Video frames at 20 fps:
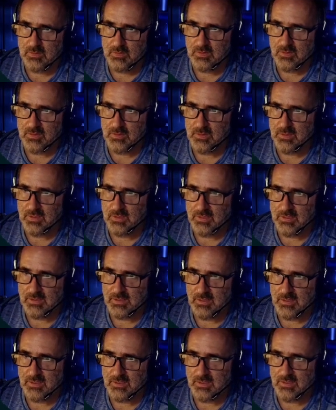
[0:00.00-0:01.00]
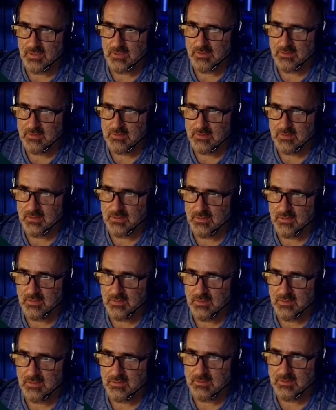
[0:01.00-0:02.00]
need to get that again because I
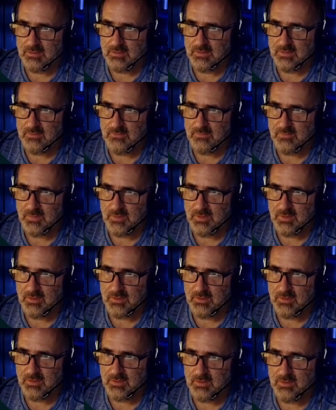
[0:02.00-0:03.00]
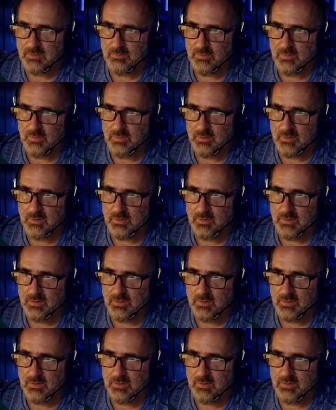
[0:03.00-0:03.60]
lost it out of my clipboard.